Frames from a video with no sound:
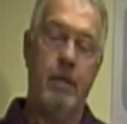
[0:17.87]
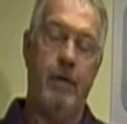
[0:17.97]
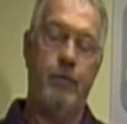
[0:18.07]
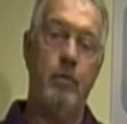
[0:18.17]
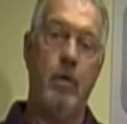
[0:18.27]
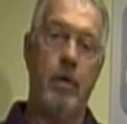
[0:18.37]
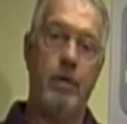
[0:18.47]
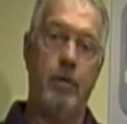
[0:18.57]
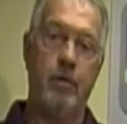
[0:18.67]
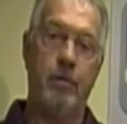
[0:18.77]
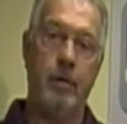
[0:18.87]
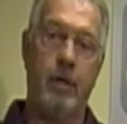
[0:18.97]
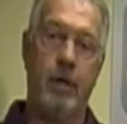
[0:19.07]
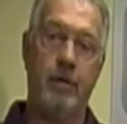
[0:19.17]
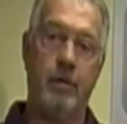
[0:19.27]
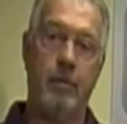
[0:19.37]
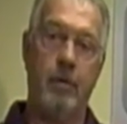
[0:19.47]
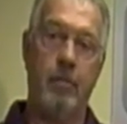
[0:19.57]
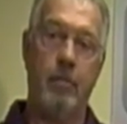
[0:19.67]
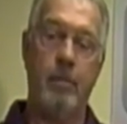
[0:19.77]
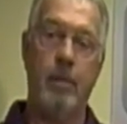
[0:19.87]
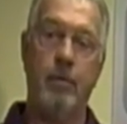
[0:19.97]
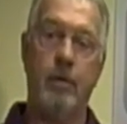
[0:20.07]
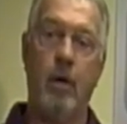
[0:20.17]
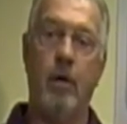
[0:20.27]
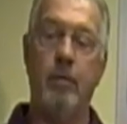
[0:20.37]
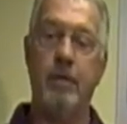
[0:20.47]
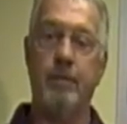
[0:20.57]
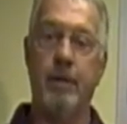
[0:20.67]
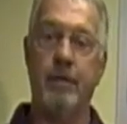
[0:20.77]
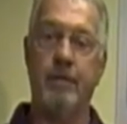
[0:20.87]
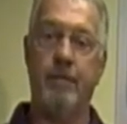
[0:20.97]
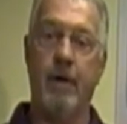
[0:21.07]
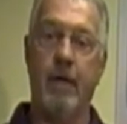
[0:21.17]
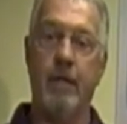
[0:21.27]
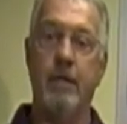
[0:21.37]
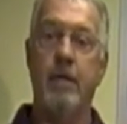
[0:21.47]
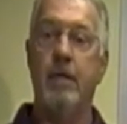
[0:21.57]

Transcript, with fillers: If you are a nursery customer, remember to always specify